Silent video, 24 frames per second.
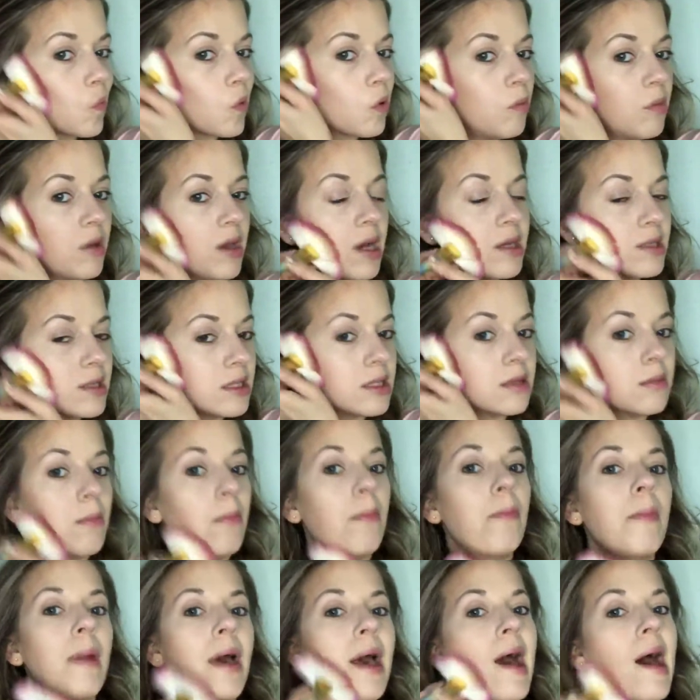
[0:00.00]
And because it's
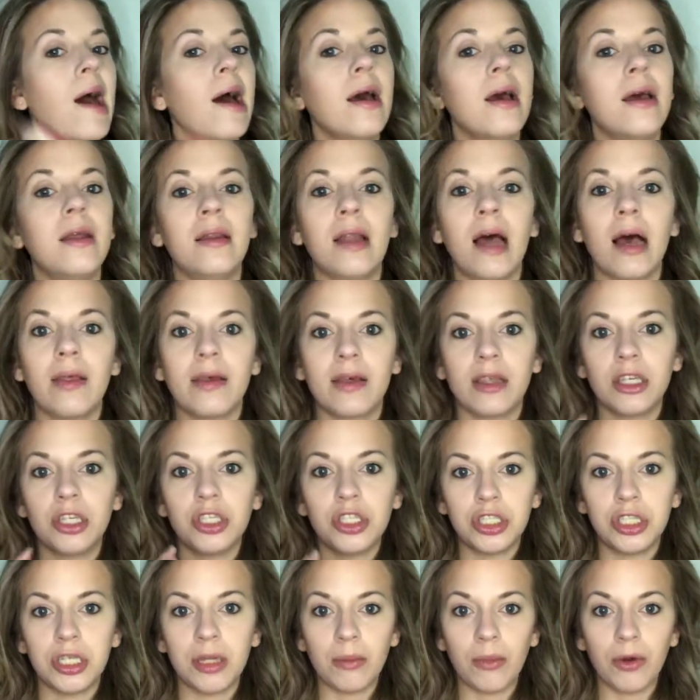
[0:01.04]
matte and not like a
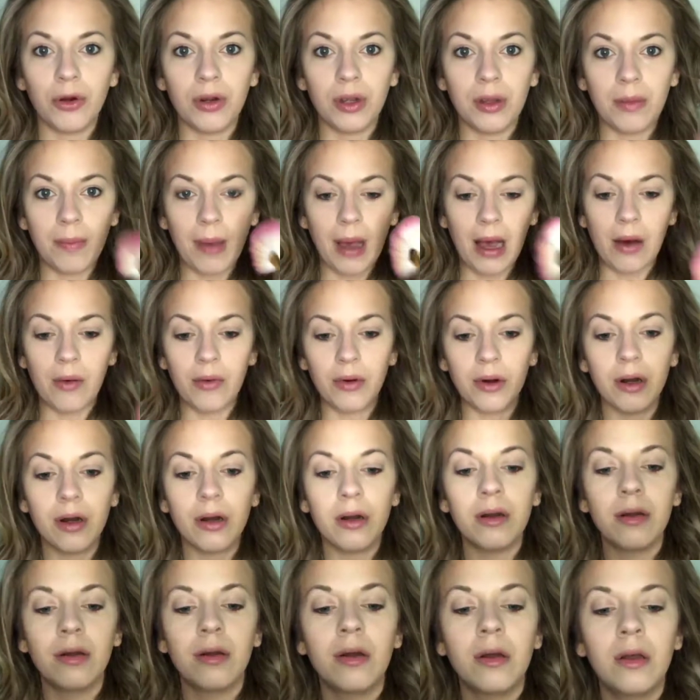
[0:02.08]
shimmery
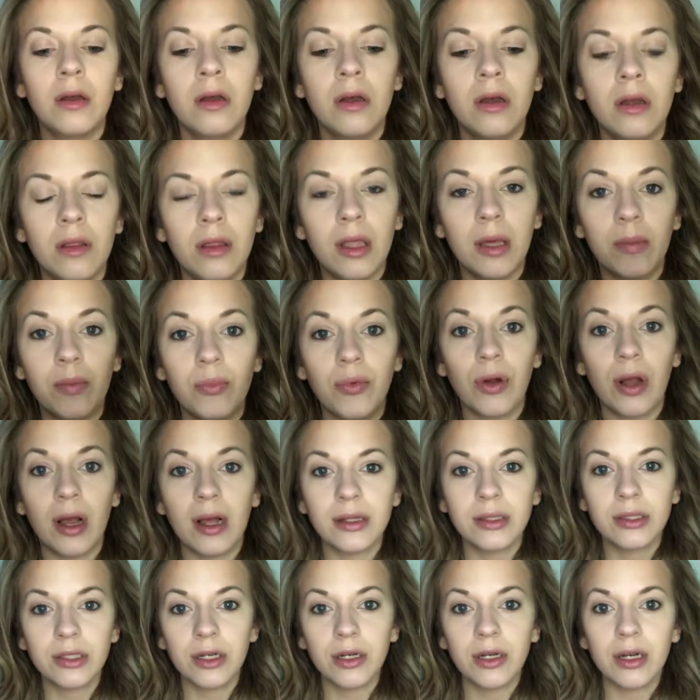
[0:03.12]
powder like
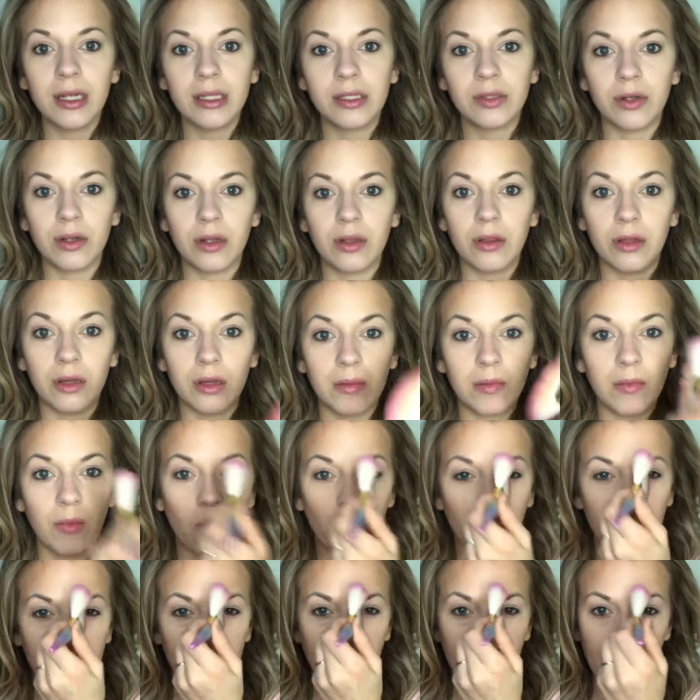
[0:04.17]
bronzer, it's gonna look
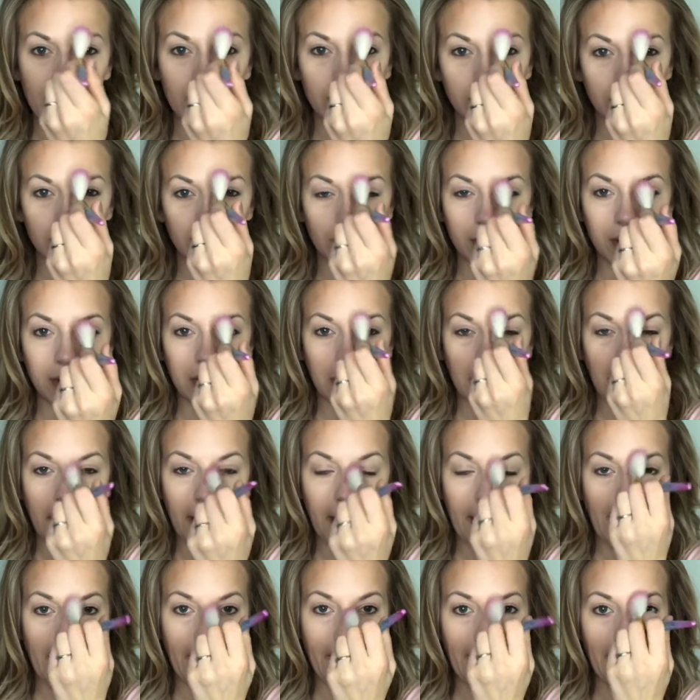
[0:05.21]
more natural.
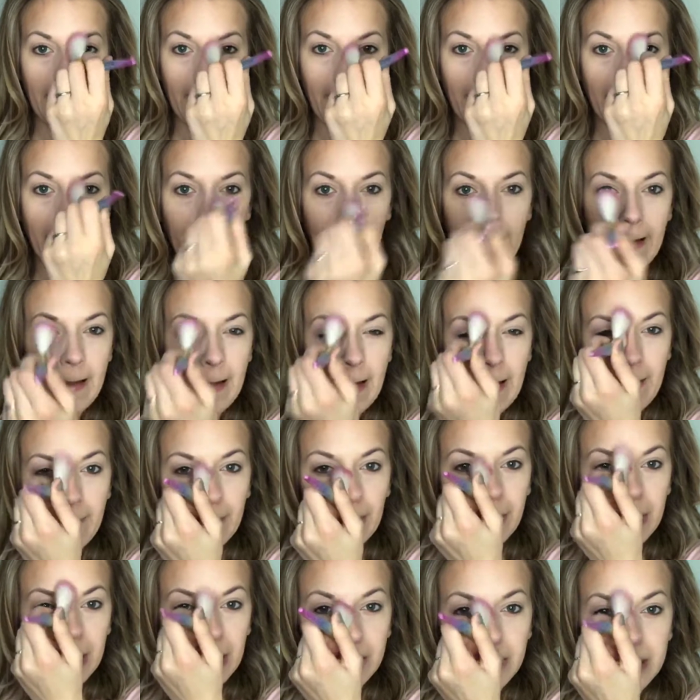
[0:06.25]

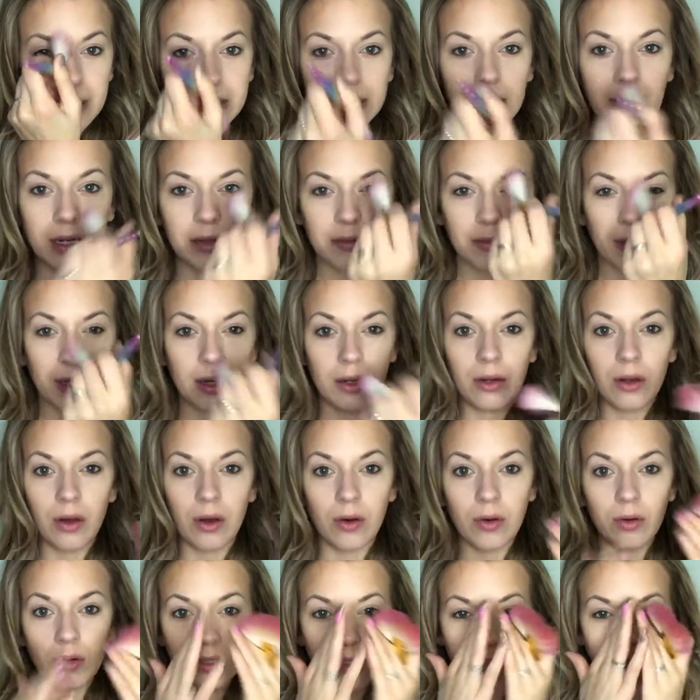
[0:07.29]
I'm gonna put it on the side of my
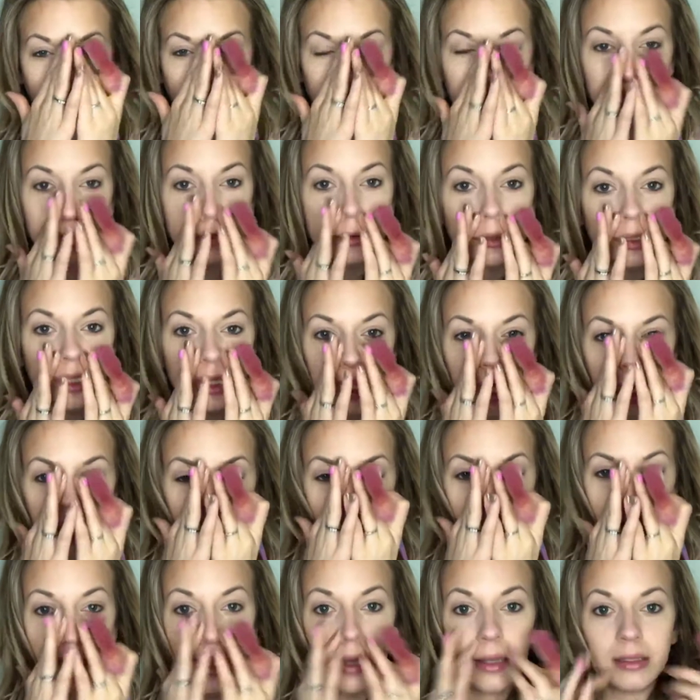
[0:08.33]
nose to kind of
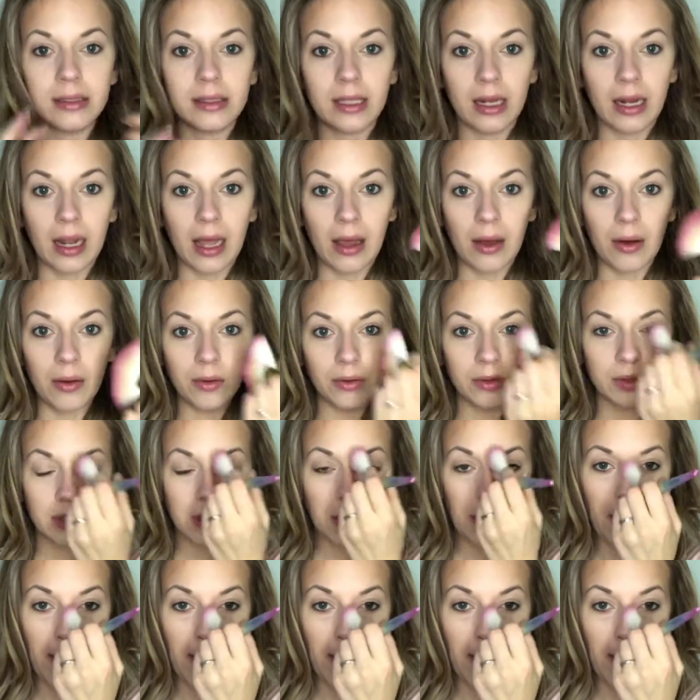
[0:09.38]
slenderize that out.